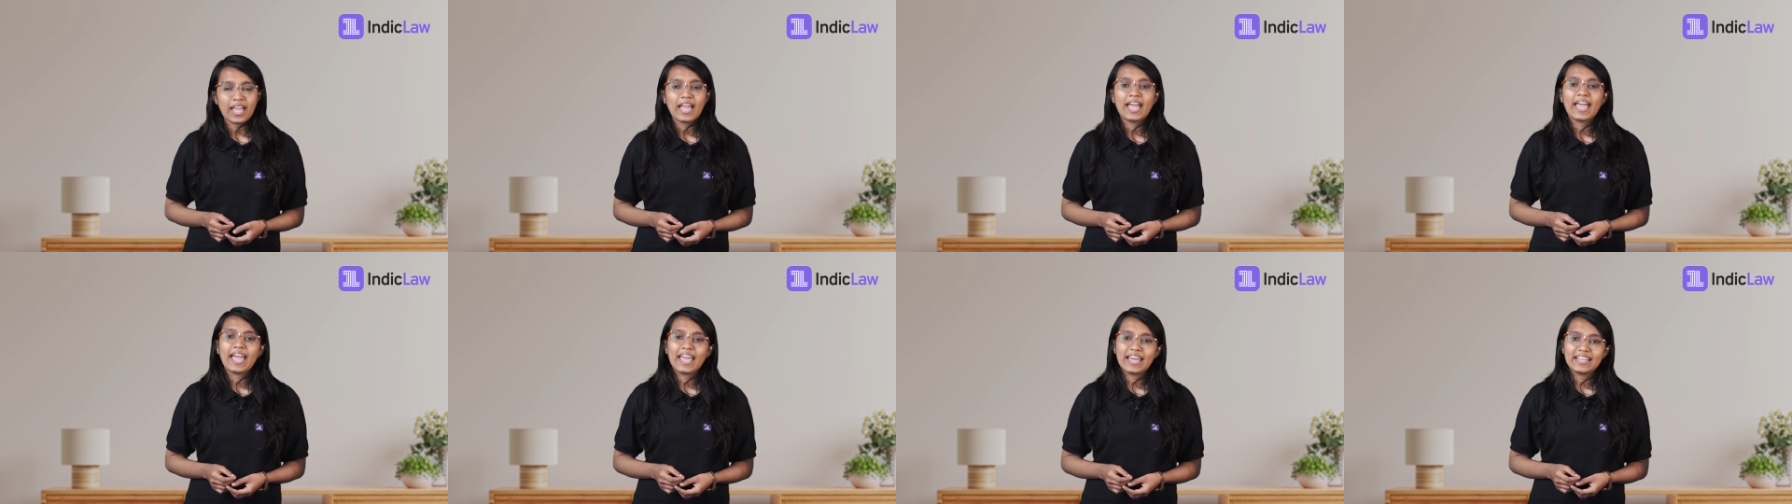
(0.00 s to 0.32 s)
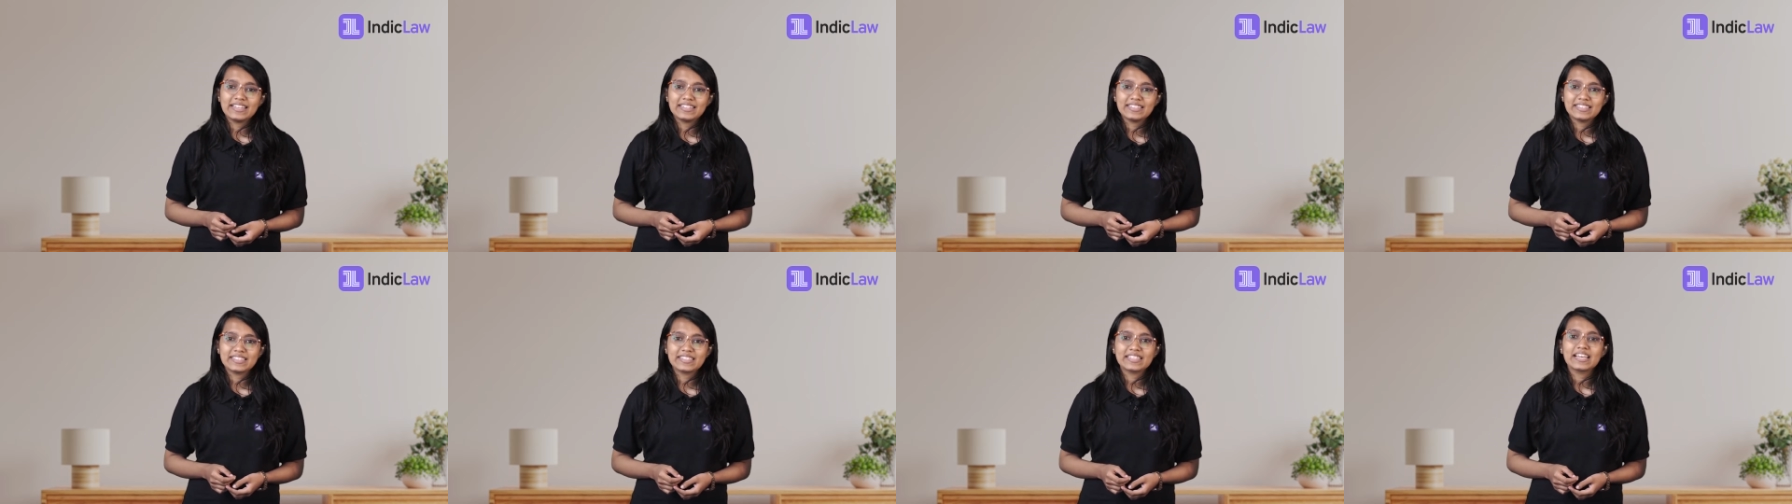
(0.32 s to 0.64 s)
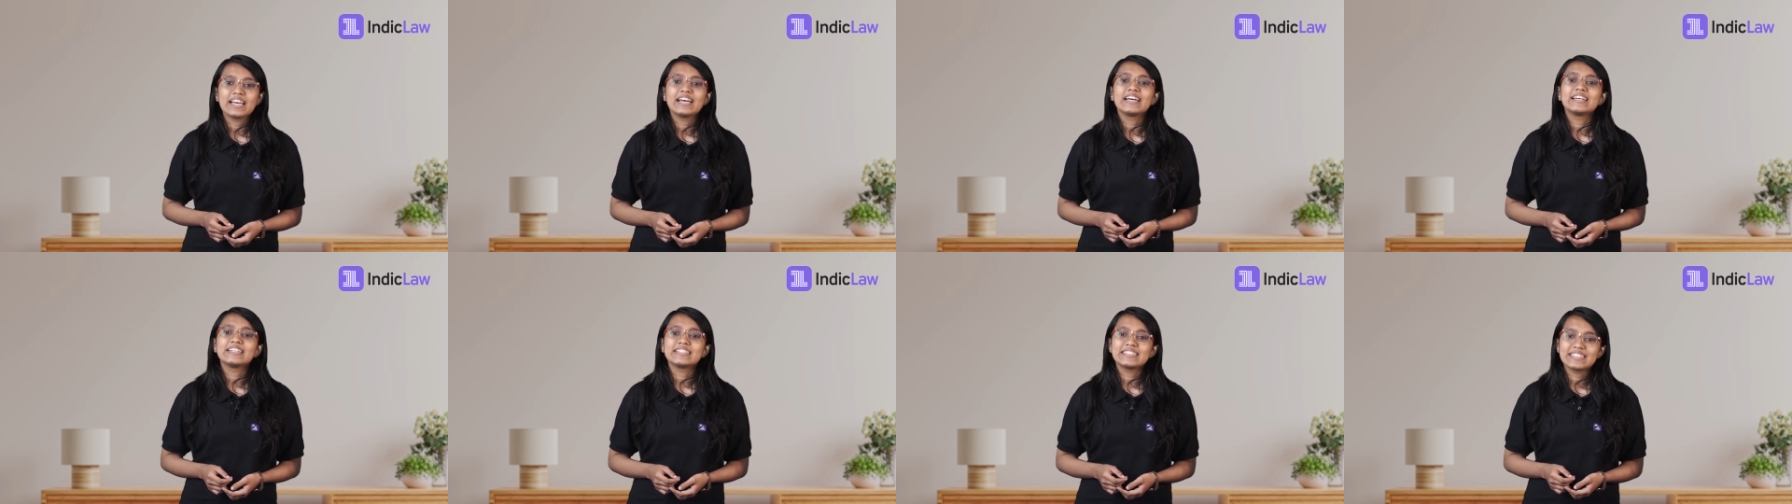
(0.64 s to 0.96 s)
Hence,
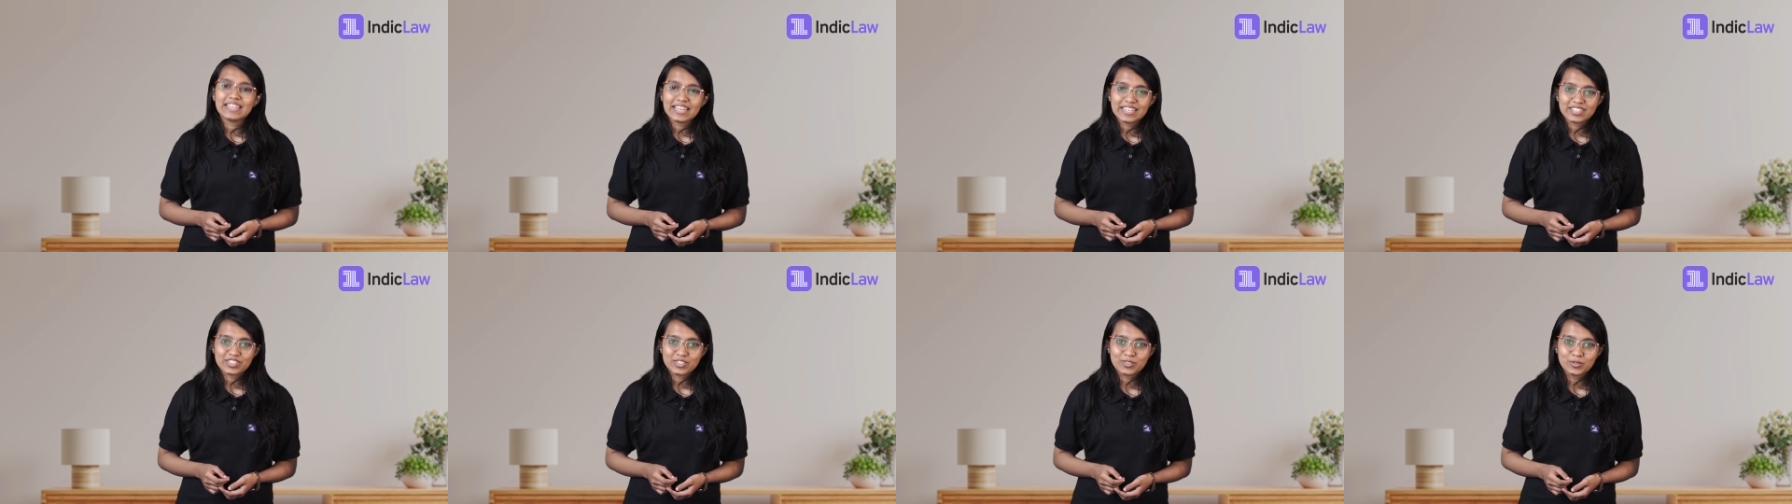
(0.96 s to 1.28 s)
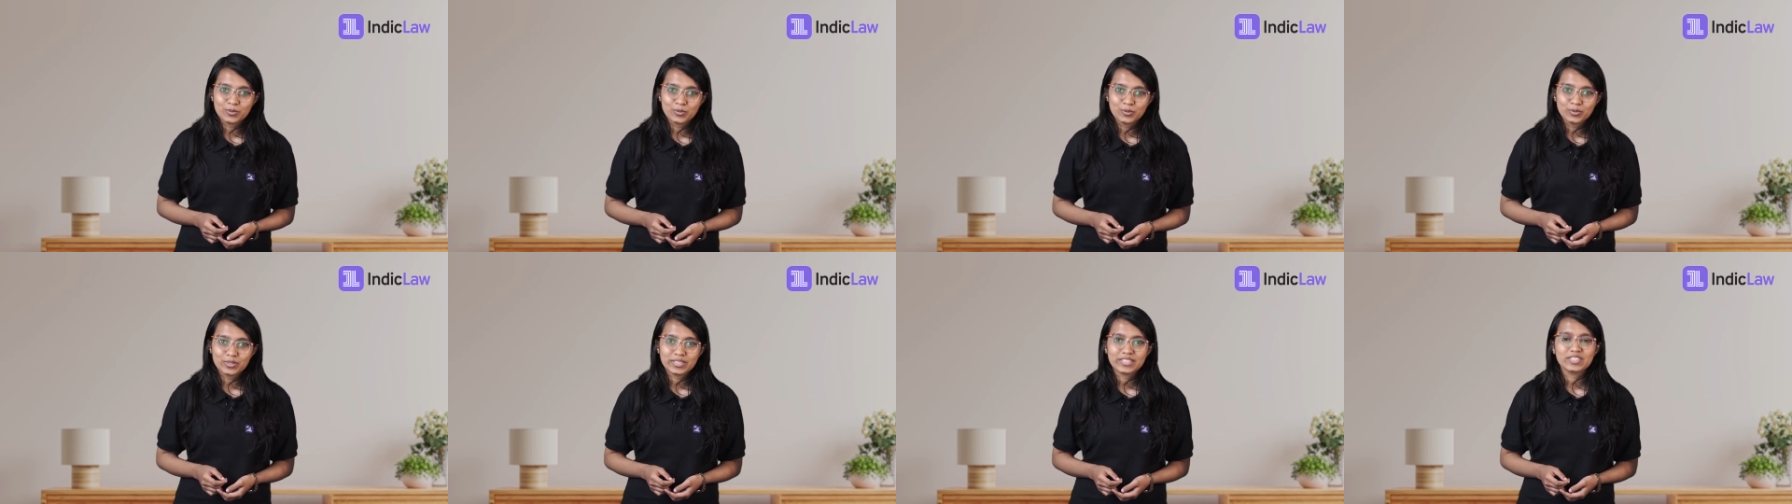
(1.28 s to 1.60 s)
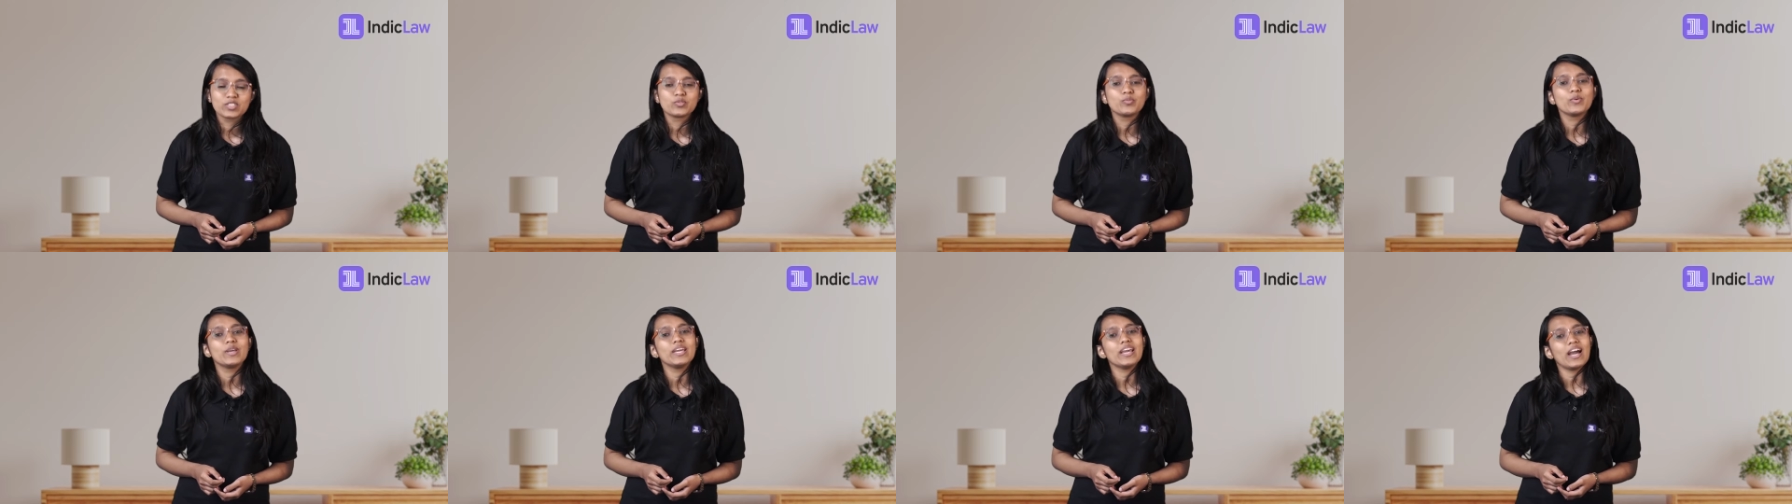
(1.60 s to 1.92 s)
stay tuned as
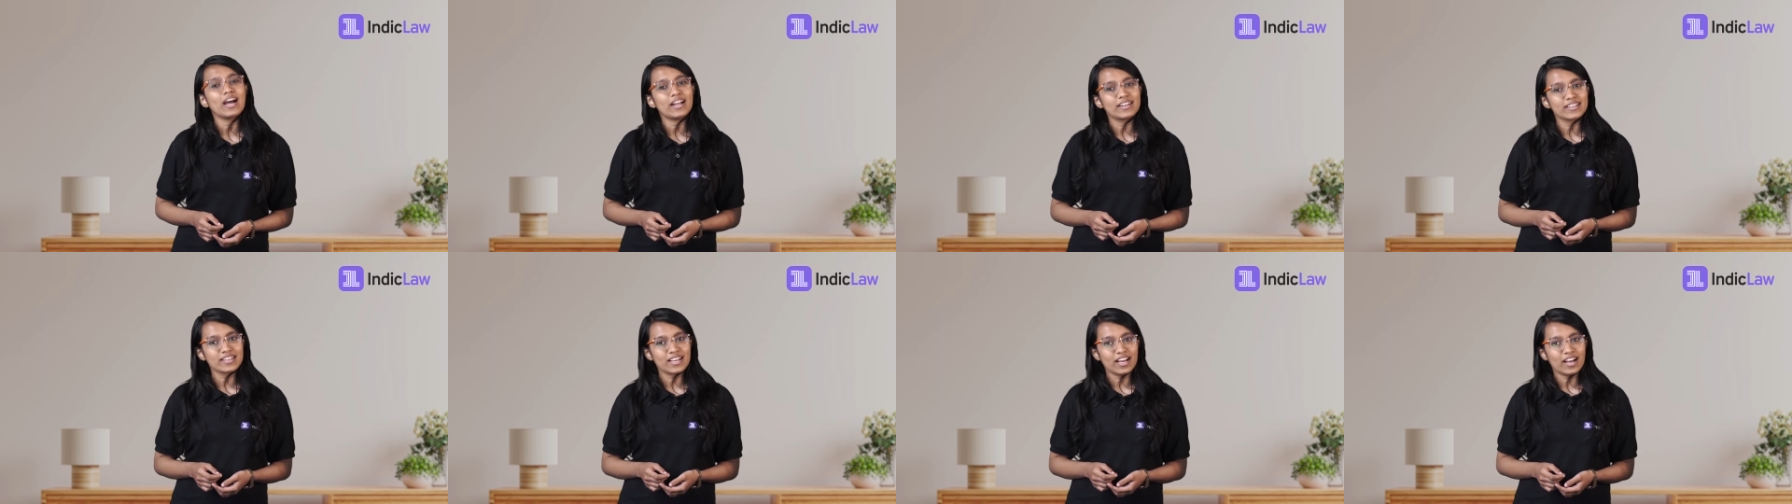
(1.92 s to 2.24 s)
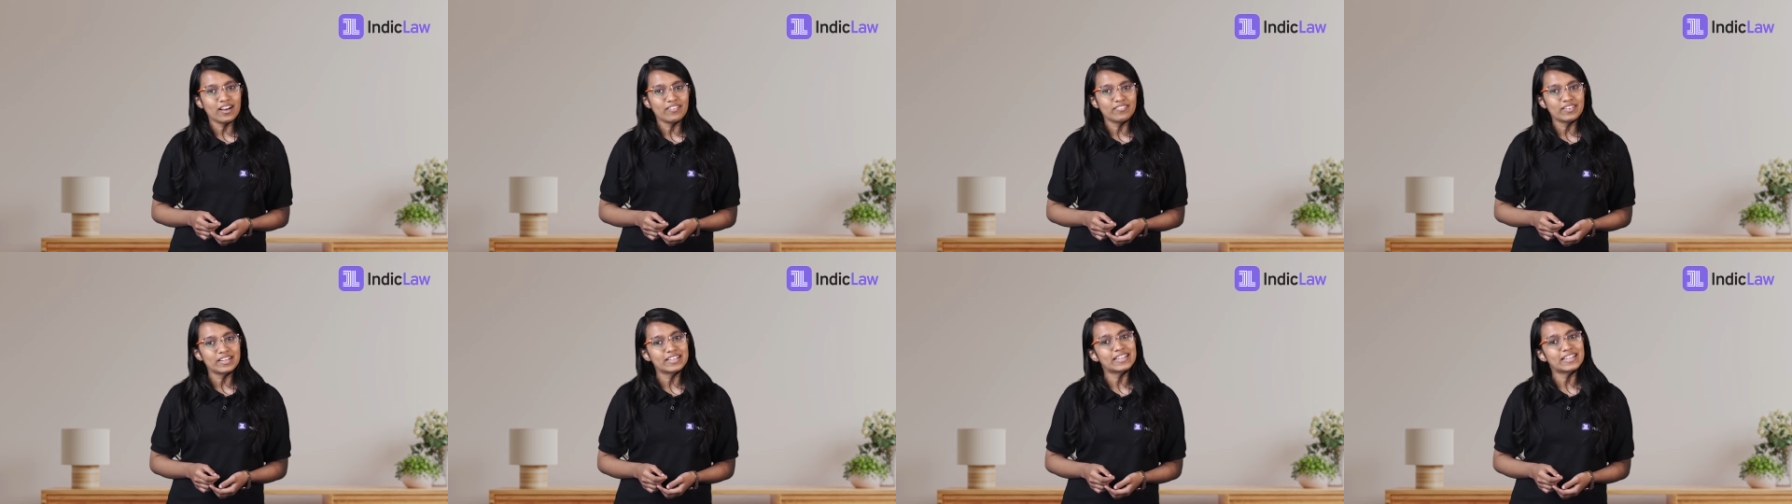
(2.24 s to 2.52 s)
we uncover